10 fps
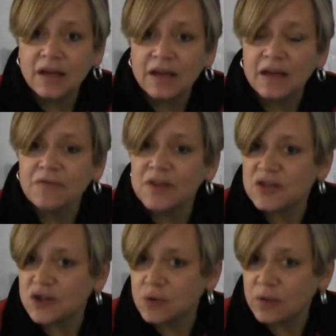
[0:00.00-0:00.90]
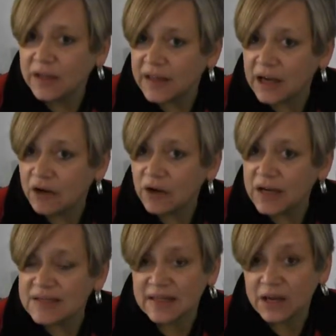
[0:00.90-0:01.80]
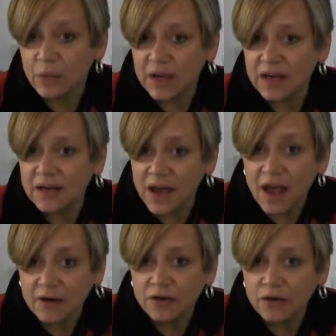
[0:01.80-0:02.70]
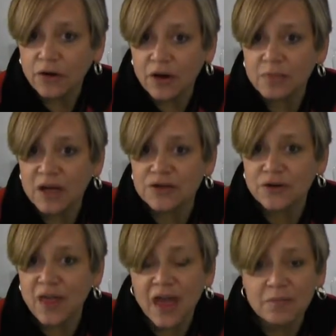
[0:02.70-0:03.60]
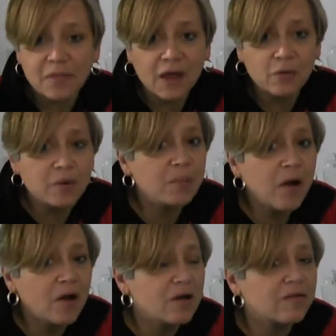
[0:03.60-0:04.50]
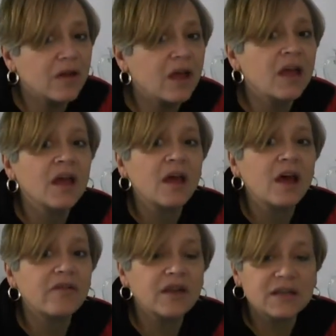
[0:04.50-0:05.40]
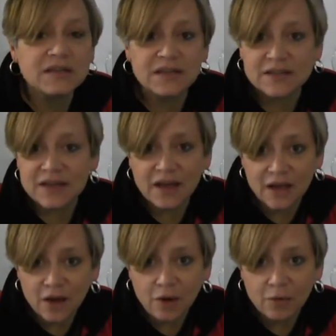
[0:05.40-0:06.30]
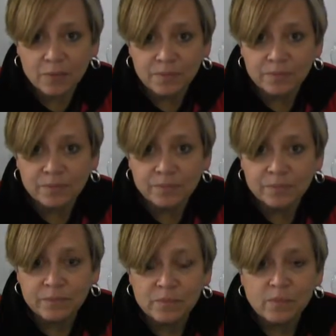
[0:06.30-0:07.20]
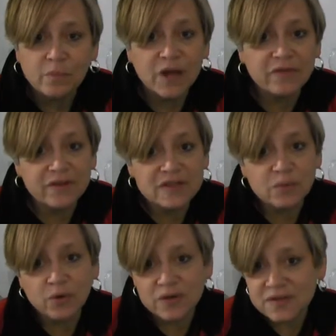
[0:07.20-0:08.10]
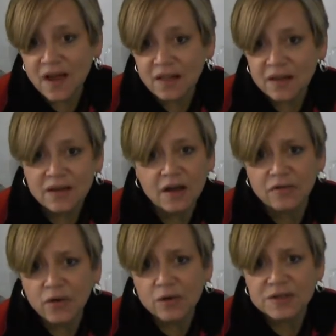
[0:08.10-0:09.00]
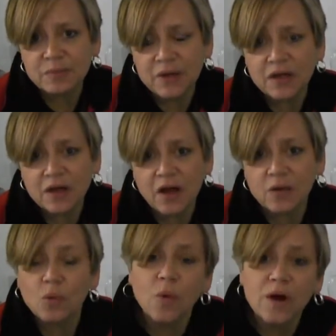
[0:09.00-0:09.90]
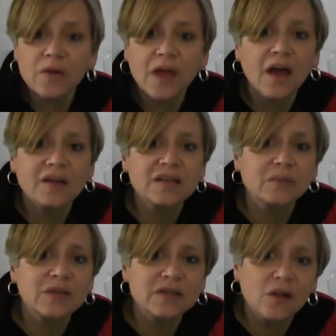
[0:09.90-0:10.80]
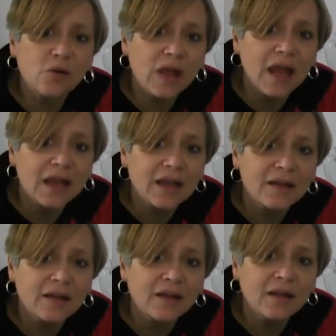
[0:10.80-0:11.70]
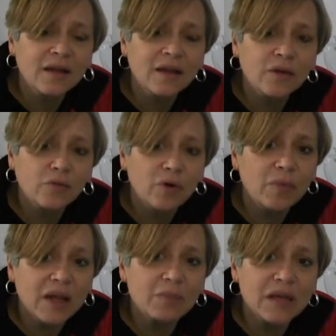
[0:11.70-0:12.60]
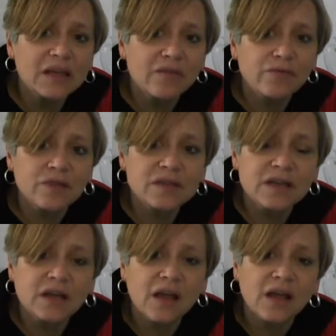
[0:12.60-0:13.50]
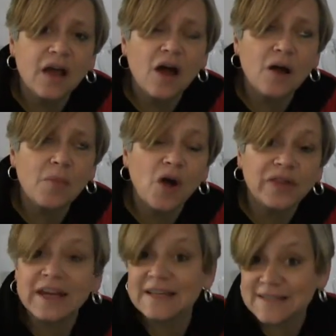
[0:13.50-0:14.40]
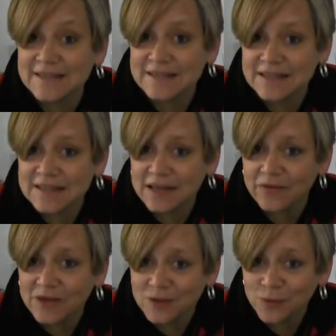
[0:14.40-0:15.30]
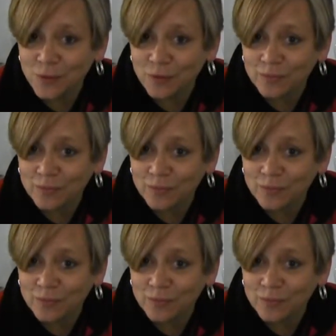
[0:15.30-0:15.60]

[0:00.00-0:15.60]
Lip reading: if the stool in there is liquidy, yeah, you're going to measure that. That would be part of an intense I&O. But if it's more solid, and of course depending on where the ostomy is located, would make a big difference on the consistency of the stool.